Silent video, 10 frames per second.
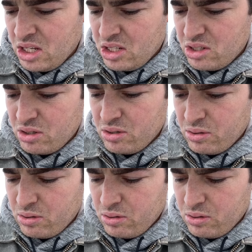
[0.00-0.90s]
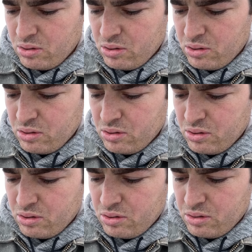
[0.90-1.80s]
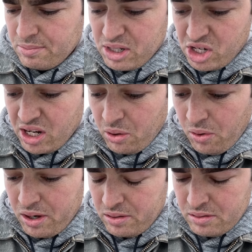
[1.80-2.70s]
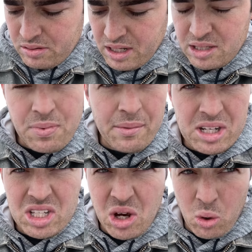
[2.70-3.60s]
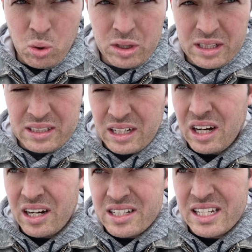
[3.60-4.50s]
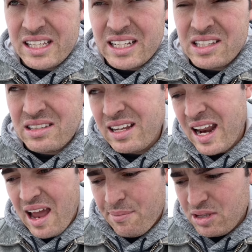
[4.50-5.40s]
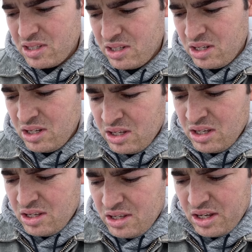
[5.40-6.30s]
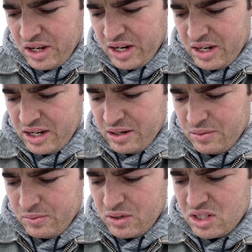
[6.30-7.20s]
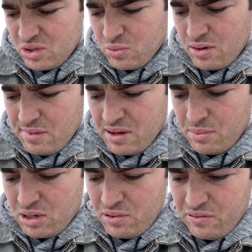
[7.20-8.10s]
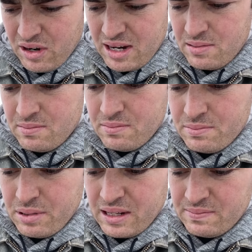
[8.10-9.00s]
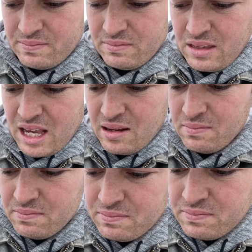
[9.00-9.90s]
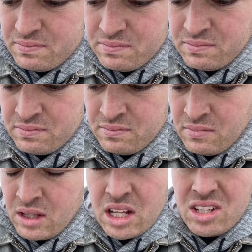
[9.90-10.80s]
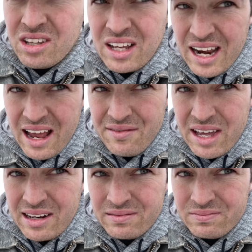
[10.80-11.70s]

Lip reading: So I'm gonna check the oil. It's probably just cold, honestly, that happens. And once it's warmed up, it'll be fine. But yeah, it's a good thing to have that.